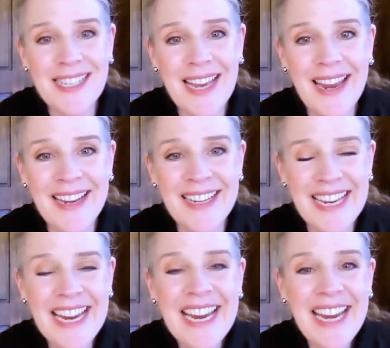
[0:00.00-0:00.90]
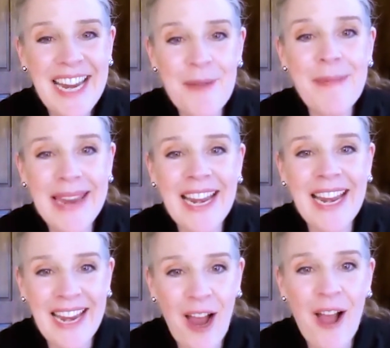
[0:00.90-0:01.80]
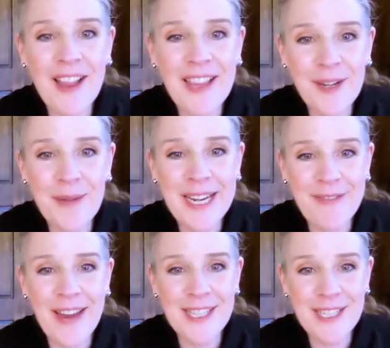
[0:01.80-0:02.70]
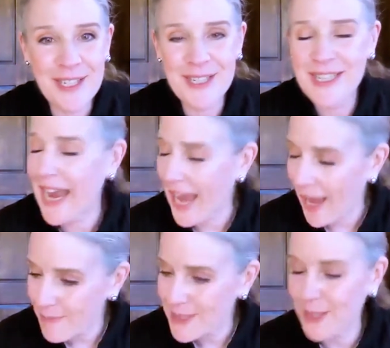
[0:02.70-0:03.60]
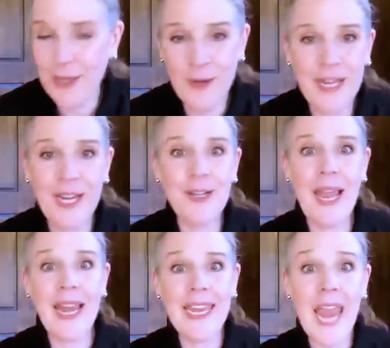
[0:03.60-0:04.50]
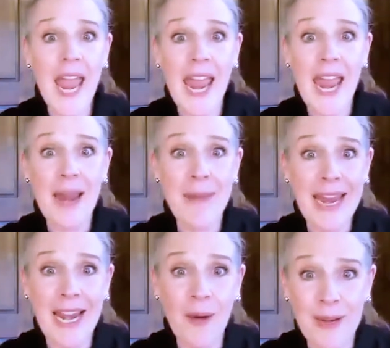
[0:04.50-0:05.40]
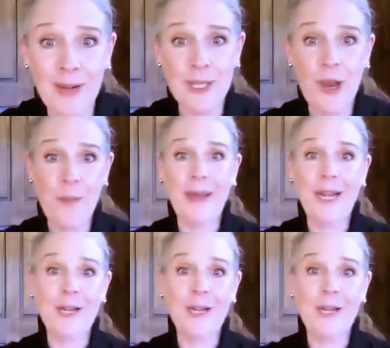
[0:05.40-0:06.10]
And in the beginning, all intermittent fasters absolutely are like, yay, my eating window's open,